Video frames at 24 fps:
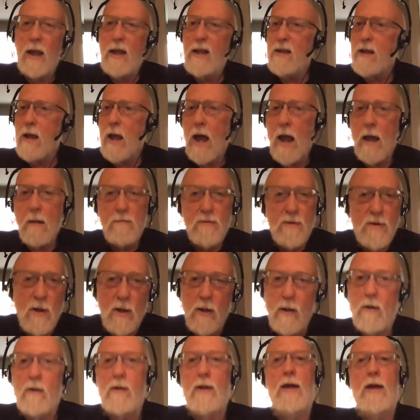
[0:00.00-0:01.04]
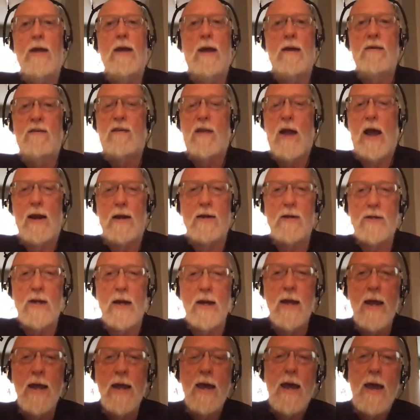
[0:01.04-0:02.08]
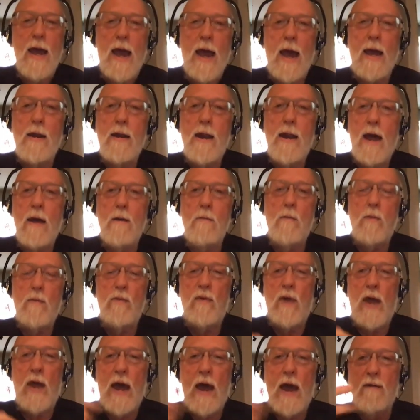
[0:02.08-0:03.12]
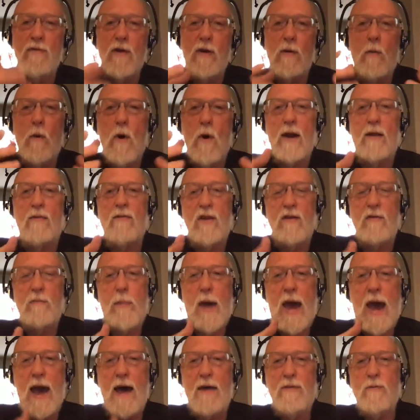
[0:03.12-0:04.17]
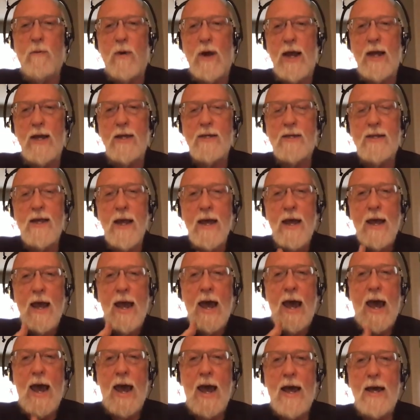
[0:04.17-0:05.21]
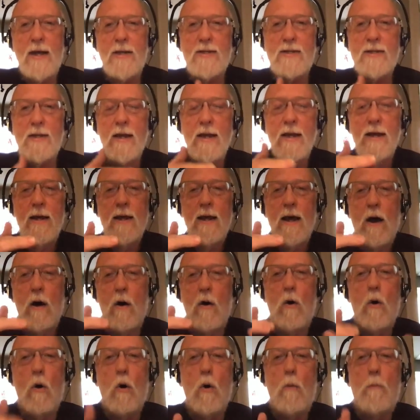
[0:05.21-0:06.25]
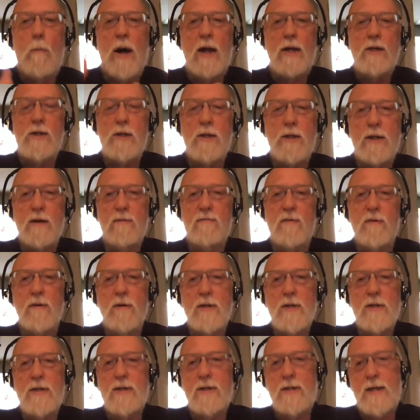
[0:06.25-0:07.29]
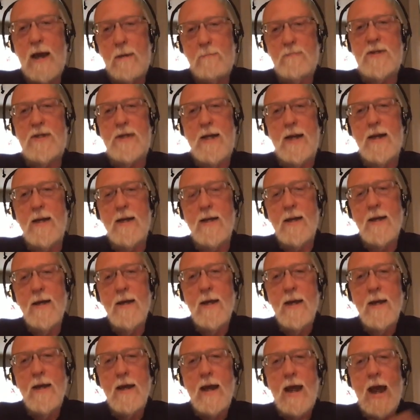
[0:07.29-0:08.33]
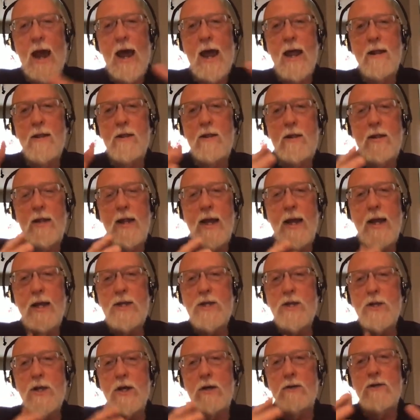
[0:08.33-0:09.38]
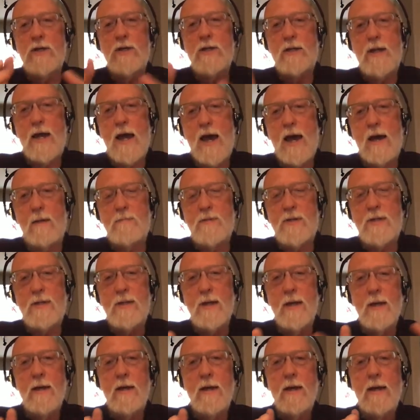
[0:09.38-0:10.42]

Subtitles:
It's absolutely astonishing. And every one of these pathways has a whole bunch of different steps in it, and each of those steps